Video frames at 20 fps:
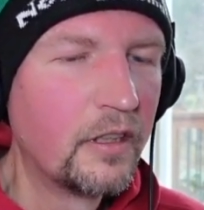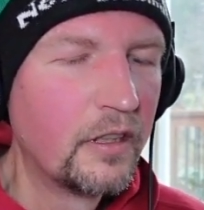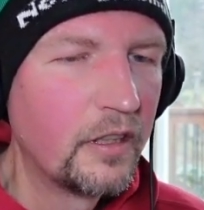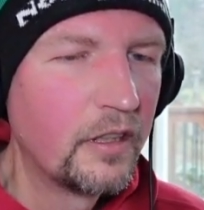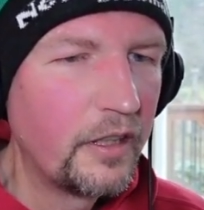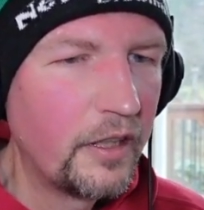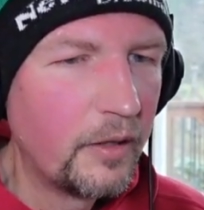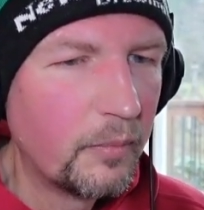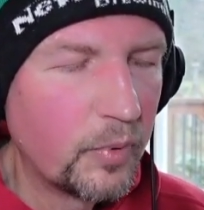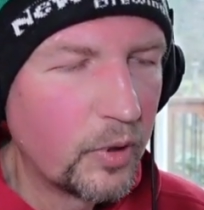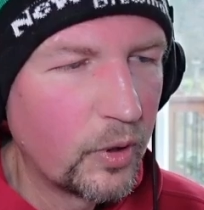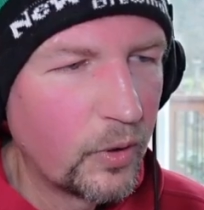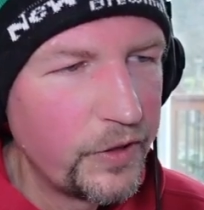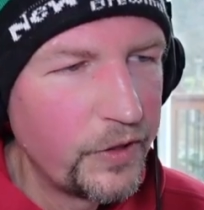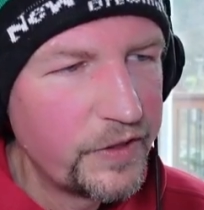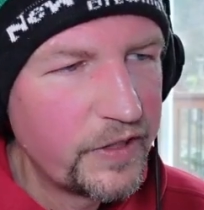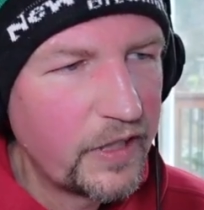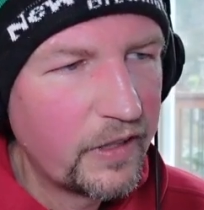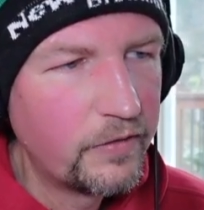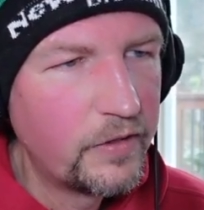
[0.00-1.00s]

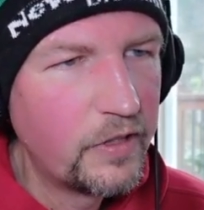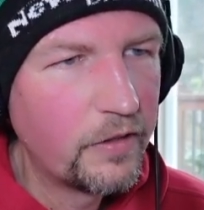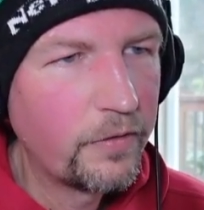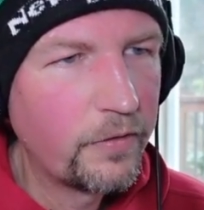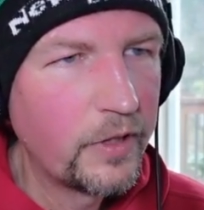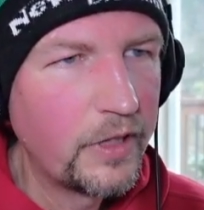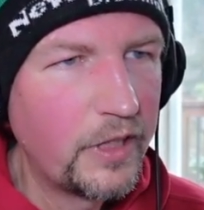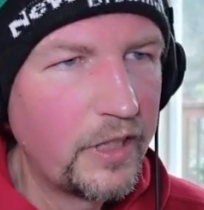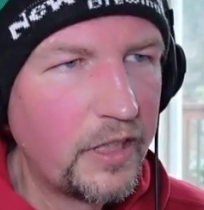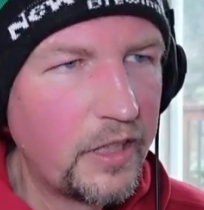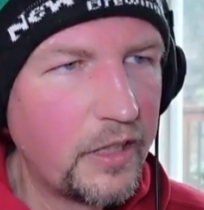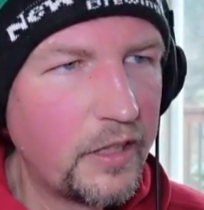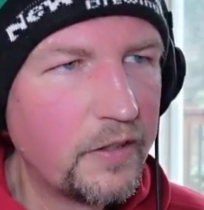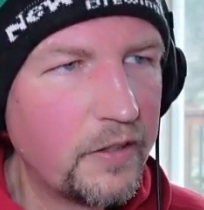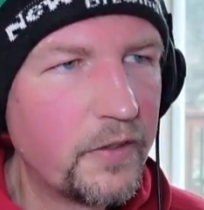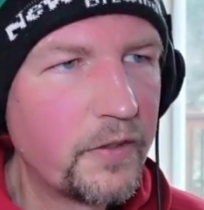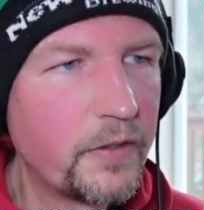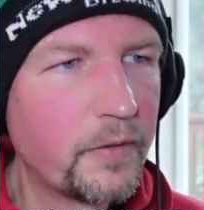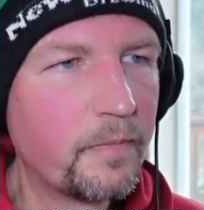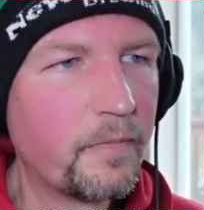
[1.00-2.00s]
Employees have different
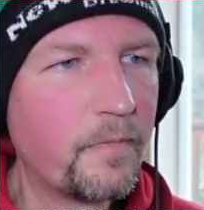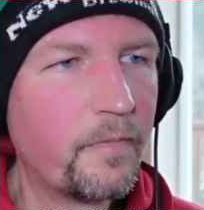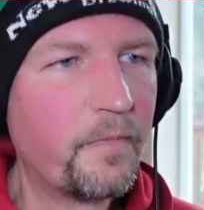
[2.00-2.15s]
needs